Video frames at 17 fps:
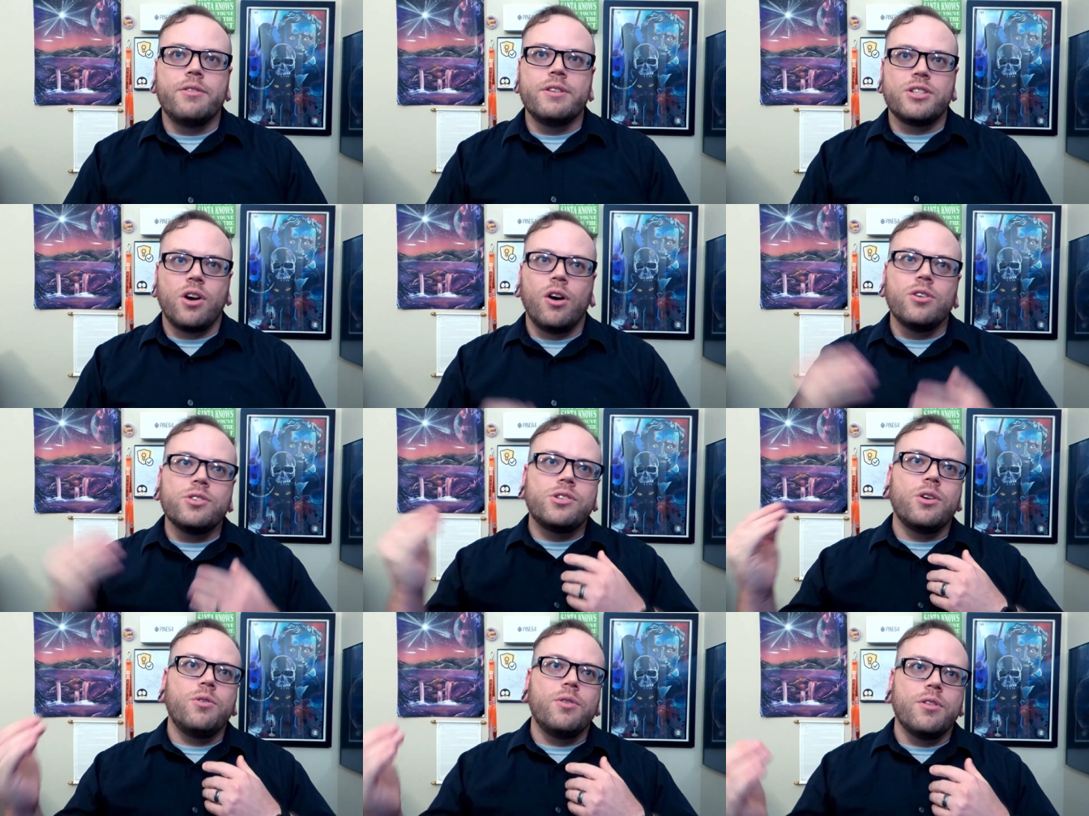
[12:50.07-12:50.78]
There is
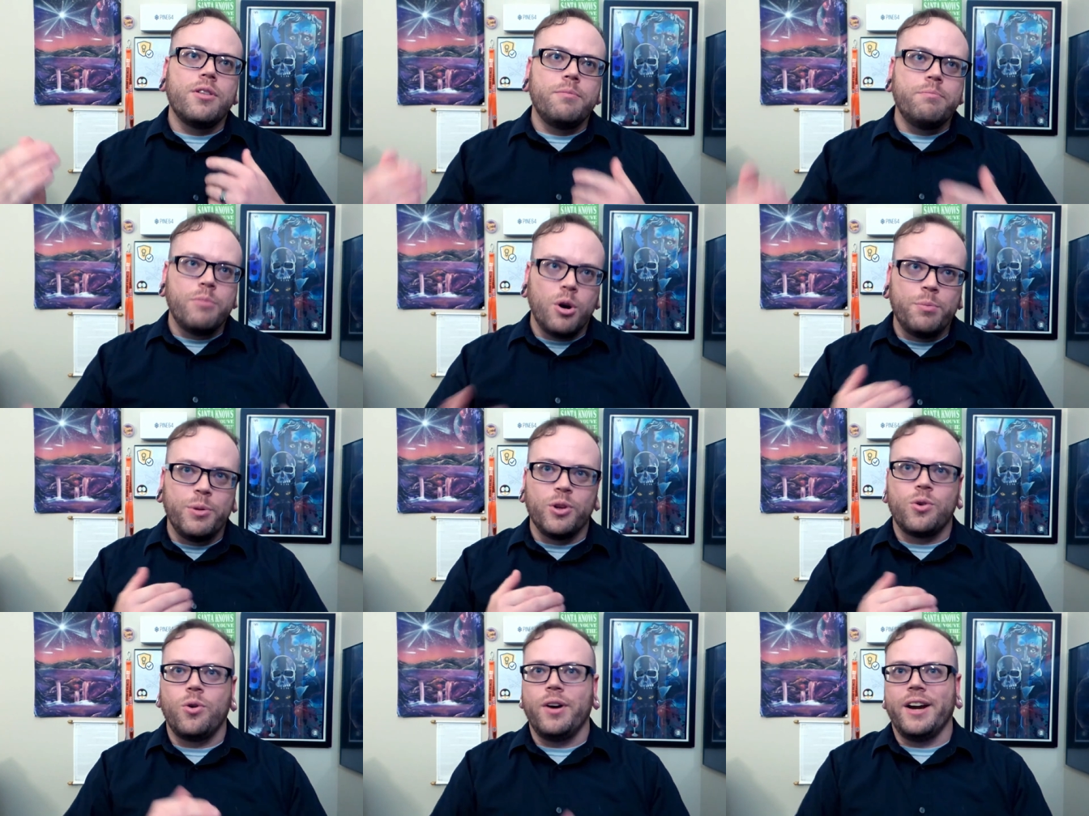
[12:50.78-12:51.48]
also the
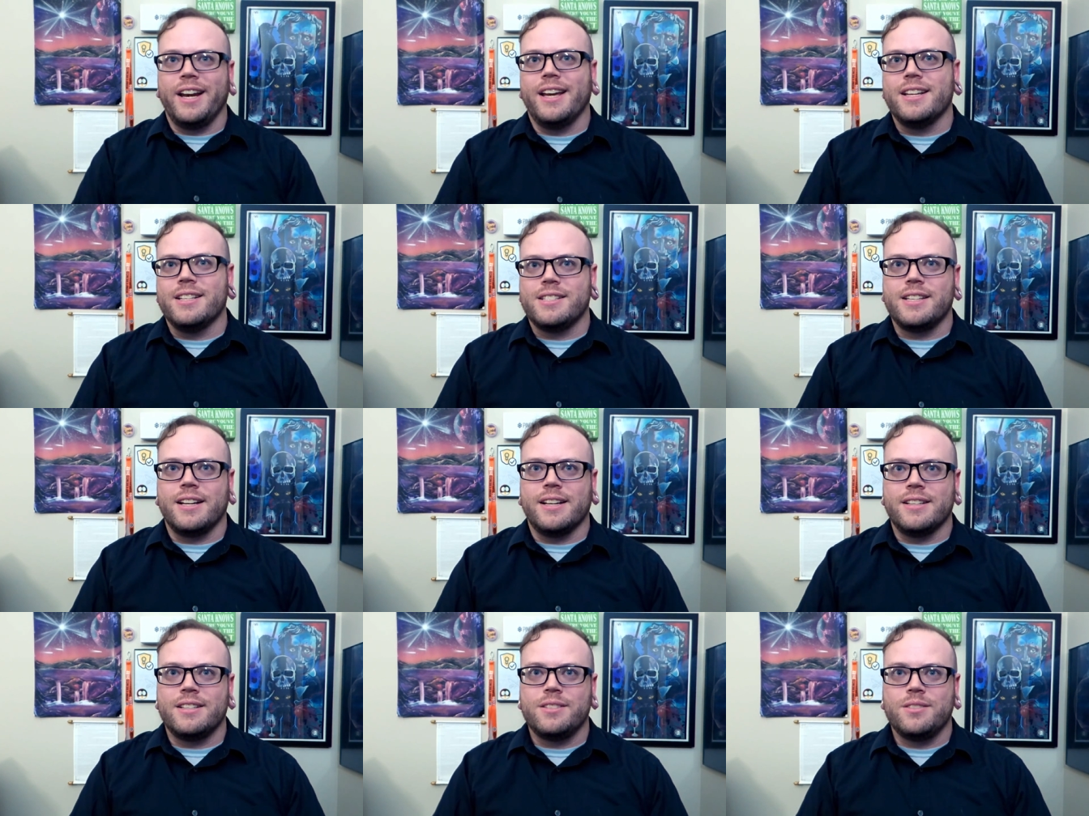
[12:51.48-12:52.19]
MobileCoin
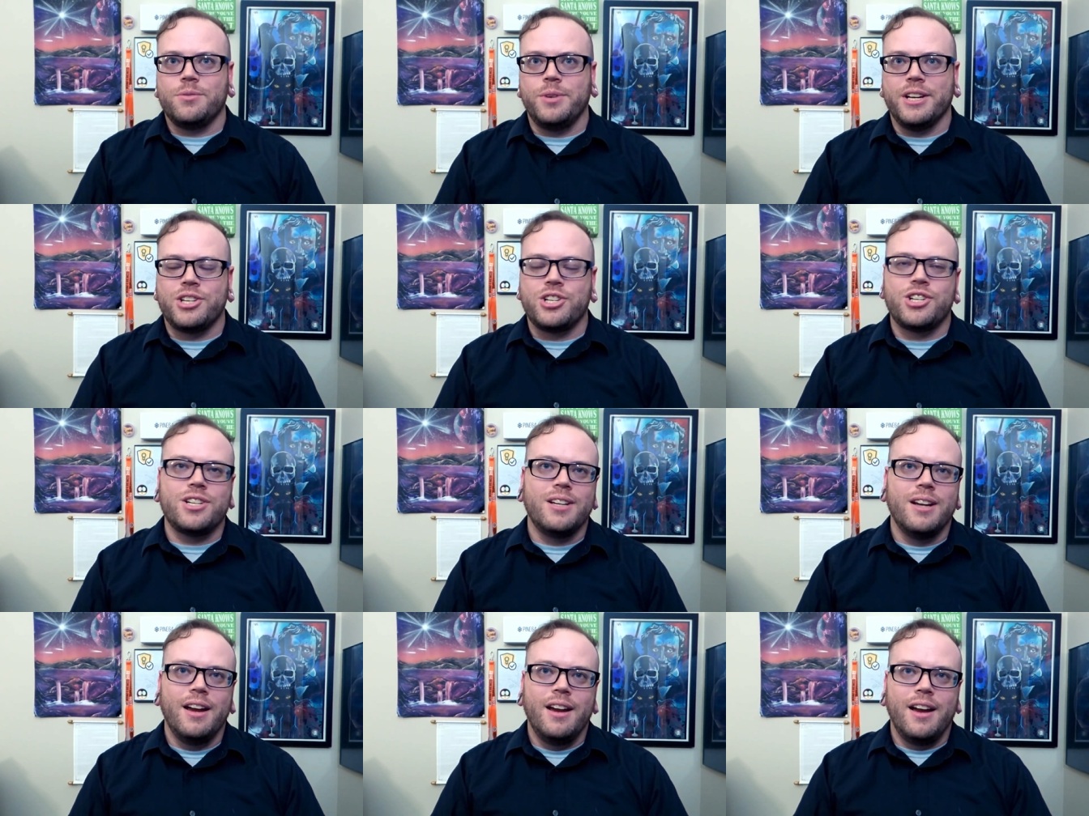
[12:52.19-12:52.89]
incident,
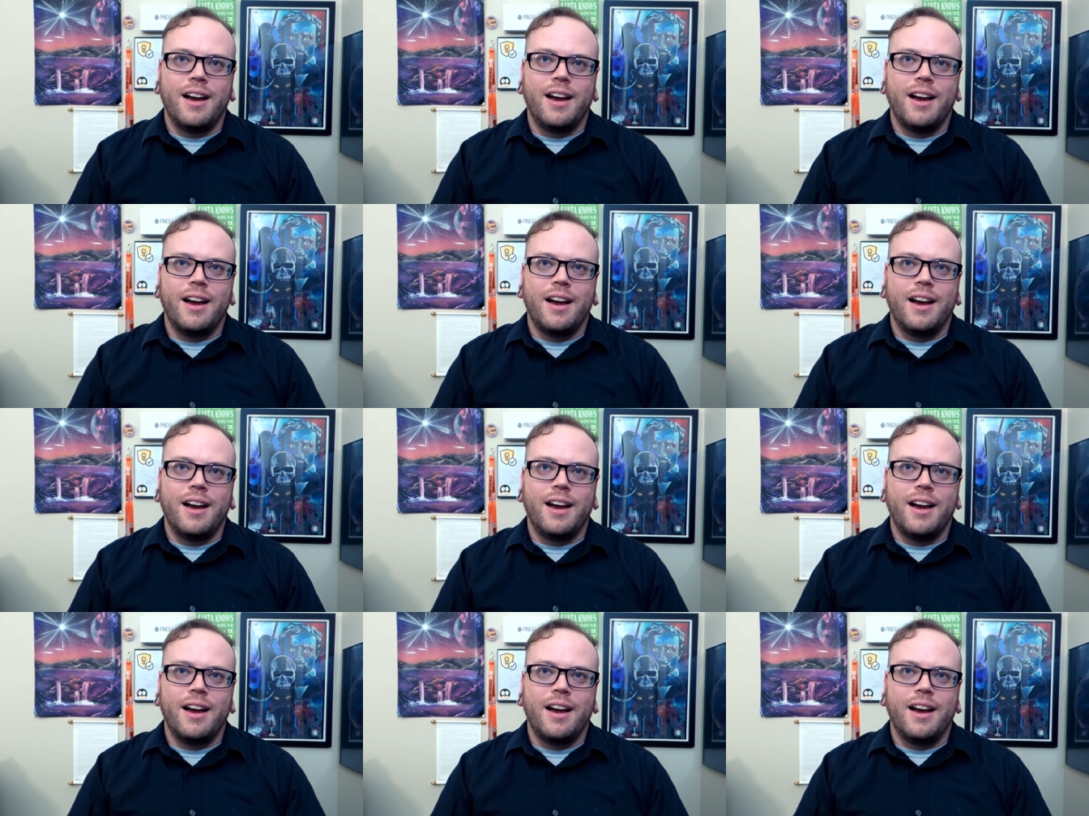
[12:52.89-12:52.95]
which